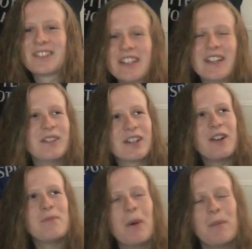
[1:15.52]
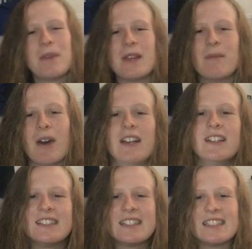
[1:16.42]
Go on then, we'll go Pompey in my
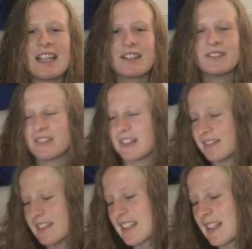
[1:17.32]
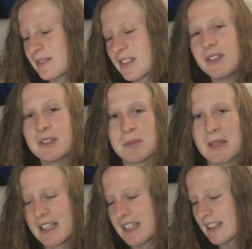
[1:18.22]
second favourite team, so to
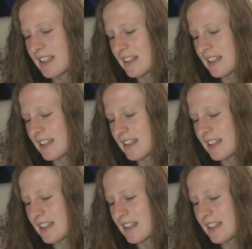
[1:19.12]
speak.